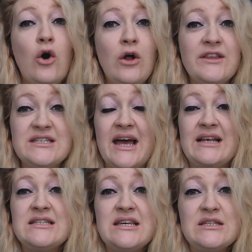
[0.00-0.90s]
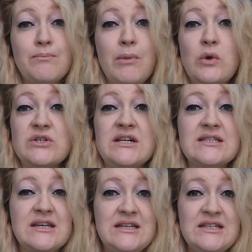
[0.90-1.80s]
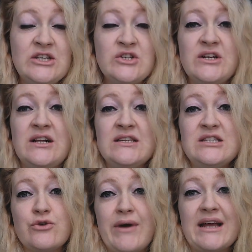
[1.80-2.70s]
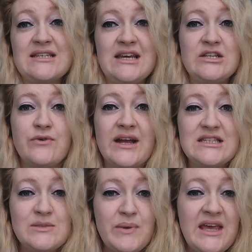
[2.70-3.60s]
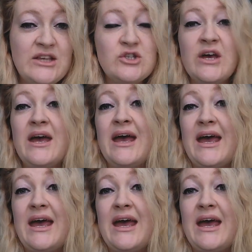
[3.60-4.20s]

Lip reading: all the tenses, modals, conditionals, direct, indirect speech,